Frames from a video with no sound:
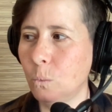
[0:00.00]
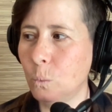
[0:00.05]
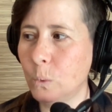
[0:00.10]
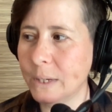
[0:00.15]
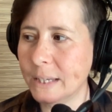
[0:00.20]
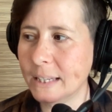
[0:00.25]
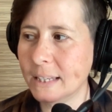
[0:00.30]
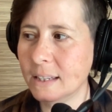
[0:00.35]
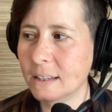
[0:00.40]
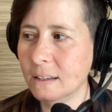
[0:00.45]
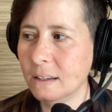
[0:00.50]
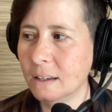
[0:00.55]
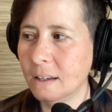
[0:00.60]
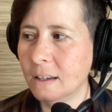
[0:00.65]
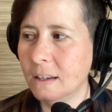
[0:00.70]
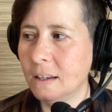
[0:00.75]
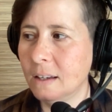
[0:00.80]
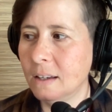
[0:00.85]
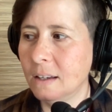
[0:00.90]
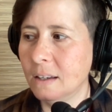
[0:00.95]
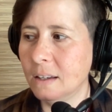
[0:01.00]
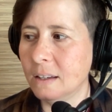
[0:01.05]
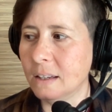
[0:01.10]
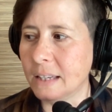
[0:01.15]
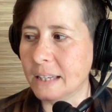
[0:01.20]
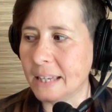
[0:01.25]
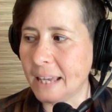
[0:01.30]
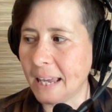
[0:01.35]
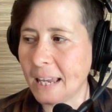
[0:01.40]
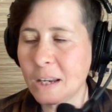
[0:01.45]
we
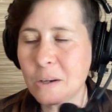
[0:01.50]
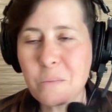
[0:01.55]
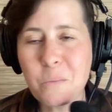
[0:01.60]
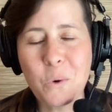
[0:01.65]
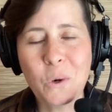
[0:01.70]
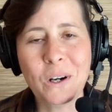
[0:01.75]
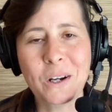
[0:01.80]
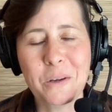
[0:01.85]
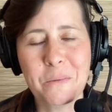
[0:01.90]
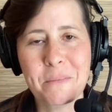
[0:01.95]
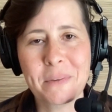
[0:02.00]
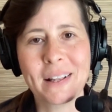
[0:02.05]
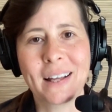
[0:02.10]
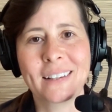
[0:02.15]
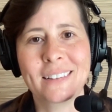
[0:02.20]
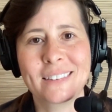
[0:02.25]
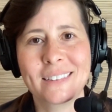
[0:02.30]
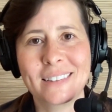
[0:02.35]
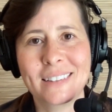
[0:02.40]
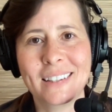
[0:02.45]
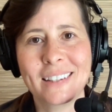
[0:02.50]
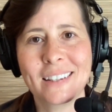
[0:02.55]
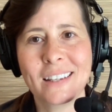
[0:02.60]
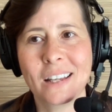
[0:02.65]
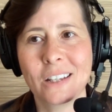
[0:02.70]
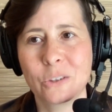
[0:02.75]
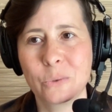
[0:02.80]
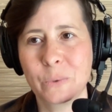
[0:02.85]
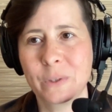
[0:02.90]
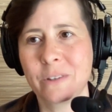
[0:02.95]
gain more
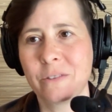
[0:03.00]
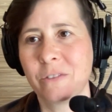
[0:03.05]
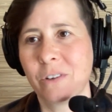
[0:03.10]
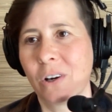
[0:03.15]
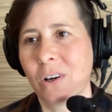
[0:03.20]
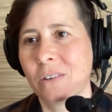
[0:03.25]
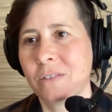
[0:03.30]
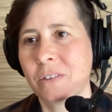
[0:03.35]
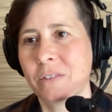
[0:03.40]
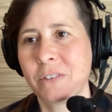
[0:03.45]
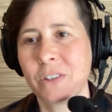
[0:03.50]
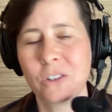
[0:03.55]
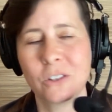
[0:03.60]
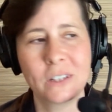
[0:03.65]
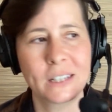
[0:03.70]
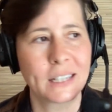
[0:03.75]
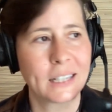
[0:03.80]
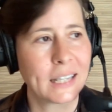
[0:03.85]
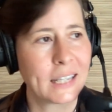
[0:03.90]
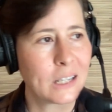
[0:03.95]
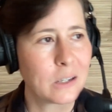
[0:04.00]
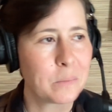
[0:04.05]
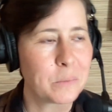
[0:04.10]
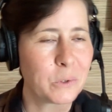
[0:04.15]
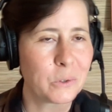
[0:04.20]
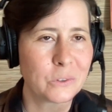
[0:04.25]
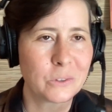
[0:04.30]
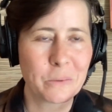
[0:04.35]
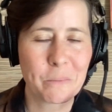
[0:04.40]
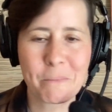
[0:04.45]
complexity as we evolve. If you look at
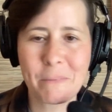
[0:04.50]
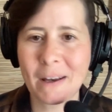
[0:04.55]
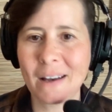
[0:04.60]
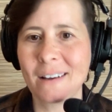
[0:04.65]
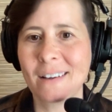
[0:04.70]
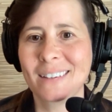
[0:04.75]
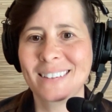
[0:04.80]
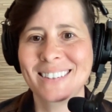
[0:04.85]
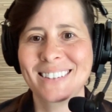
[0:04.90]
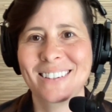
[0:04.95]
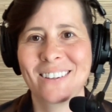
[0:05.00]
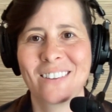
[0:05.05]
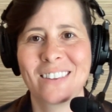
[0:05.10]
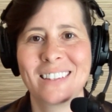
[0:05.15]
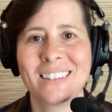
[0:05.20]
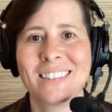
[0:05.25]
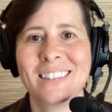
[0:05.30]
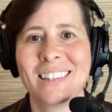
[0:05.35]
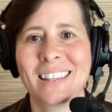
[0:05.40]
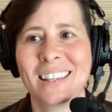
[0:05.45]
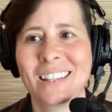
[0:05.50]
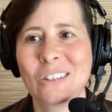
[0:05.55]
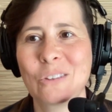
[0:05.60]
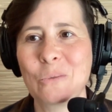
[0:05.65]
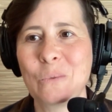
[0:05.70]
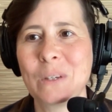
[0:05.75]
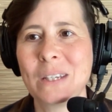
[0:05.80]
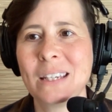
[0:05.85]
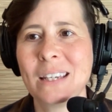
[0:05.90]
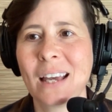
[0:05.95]
animals and bugs and all these
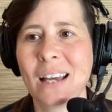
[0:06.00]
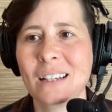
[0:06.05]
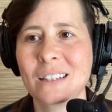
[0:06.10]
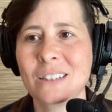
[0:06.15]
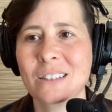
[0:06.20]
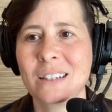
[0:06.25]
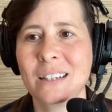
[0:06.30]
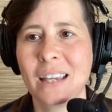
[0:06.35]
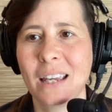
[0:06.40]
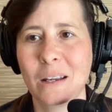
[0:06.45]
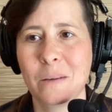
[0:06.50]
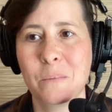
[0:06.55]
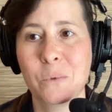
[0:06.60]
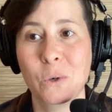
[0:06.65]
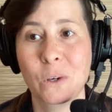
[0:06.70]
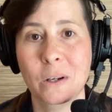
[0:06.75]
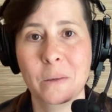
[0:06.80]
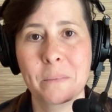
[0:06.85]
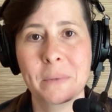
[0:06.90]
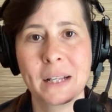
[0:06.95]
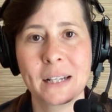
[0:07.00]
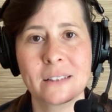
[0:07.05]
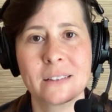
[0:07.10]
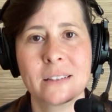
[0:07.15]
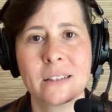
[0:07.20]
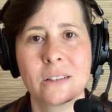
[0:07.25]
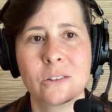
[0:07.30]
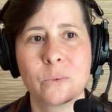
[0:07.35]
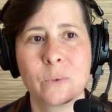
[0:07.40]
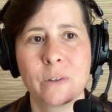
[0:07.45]
things, we actually gain more
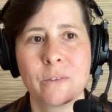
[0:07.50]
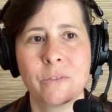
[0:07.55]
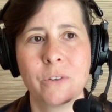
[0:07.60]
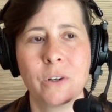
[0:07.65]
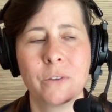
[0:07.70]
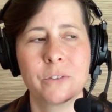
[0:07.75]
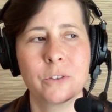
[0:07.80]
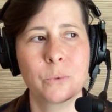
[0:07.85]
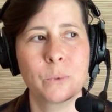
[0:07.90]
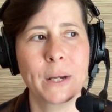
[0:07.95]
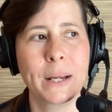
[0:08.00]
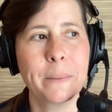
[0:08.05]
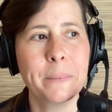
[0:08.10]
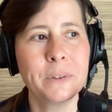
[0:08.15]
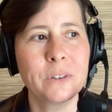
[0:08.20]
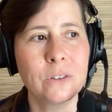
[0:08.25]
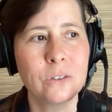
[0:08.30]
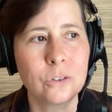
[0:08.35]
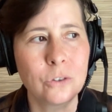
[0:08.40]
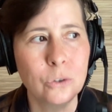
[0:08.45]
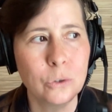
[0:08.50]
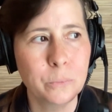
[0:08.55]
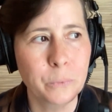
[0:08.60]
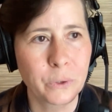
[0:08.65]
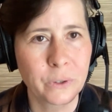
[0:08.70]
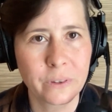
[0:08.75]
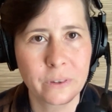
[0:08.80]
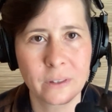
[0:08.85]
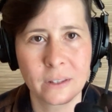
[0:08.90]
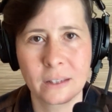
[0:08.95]
complexity as we evolve. So we're able to do
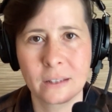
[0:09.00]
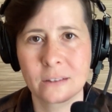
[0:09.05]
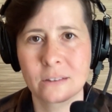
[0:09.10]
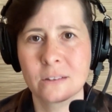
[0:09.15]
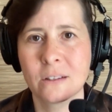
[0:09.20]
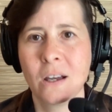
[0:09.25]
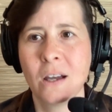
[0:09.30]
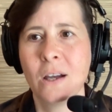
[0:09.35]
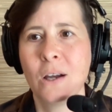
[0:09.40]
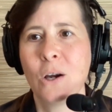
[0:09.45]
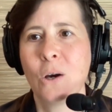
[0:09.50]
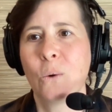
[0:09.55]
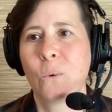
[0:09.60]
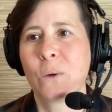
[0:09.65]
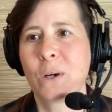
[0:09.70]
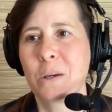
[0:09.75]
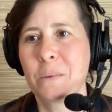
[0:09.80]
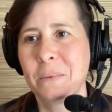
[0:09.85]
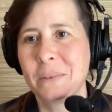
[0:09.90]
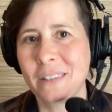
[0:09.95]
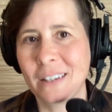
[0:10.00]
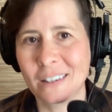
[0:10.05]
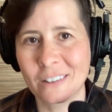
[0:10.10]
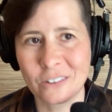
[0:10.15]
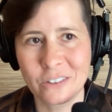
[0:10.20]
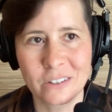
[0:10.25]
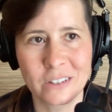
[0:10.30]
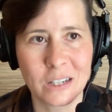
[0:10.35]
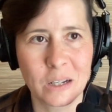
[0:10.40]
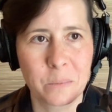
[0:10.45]
more things, we're able to
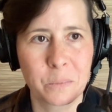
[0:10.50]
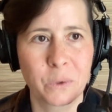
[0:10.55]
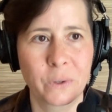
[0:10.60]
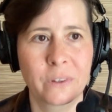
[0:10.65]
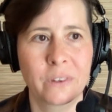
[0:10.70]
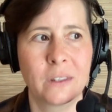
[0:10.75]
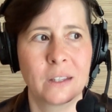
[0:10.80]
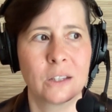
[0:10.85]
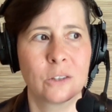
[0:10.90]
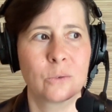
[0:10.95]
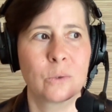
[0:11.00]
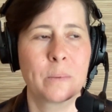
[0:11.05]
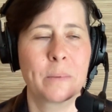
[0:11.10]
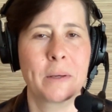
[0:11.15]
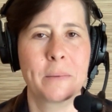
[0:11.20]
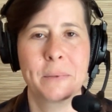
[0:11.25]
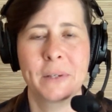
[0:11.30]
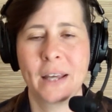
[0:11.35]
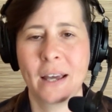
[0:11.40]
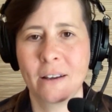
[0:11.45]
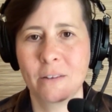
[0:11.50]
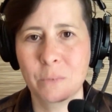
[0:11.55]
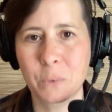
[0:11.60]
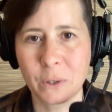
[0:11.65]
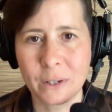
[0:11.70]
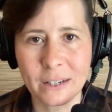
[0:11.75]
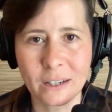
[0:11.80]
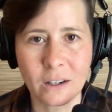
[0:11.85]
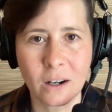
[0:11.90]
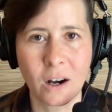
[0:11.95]
understand more things, we're able to have
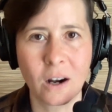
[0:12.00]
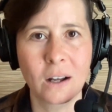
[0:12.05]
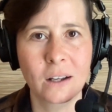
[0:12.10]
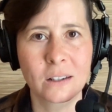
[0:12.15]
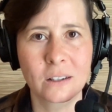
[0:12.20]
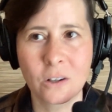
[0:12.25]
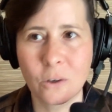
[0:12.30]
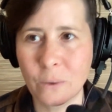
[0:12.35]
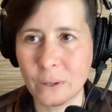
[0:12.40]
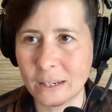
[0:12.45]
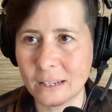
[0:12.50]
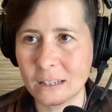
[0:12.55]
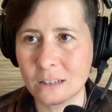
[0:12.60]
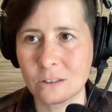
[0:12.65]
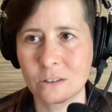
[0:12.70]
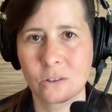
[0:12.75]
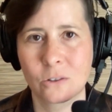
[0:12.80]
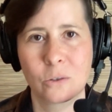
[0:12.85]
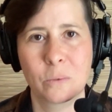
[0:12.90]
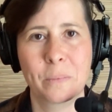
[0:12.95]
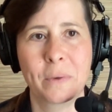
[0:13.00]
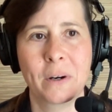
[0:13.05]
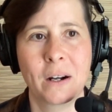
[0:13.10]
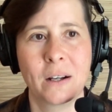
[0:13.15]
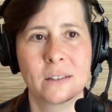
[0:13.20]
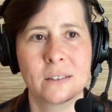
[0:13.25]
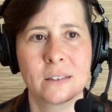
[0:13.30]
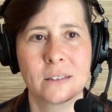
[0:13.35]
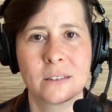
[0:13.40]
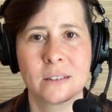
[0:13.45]
more in- ongoing internal
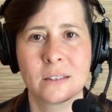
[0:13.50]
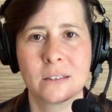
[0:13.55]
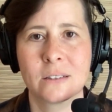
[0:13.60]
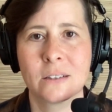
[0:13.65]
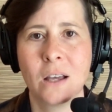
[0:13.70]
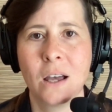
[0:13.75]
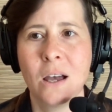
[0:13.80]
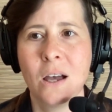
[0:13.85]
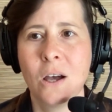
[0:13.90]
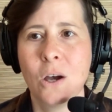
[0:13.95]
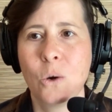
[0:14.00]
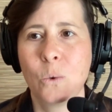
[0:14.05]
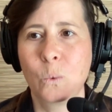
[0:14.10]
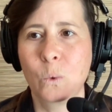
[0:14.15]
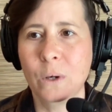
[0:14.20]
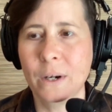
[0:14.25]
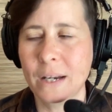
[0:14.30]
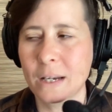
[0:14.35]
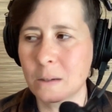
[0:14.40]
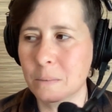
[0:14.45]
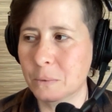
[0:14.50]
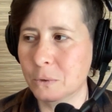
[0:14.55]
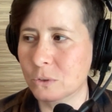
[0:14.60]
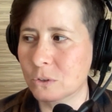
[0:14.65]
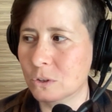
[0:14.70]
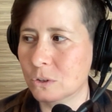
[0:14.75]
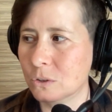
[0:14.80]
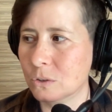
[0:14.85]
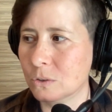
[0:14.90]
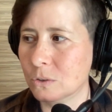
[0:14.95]
processes, we're able
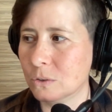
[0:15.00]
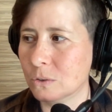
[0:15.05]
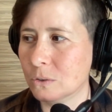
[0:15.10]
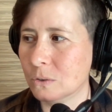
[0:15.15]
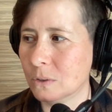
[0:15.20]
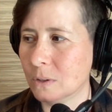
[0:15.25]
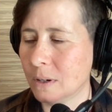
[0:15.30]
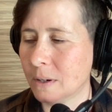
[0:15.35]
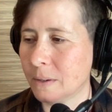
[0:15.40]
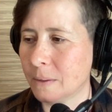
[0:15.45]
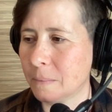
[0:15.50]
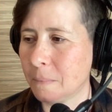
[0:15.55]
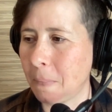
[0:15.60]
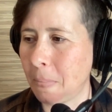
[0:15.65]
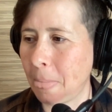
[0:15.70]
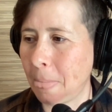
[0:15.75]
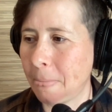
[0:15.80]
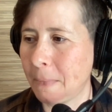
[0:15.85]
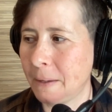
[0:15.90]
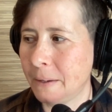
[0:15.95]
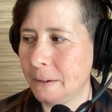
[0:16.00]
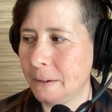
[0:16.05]
to um,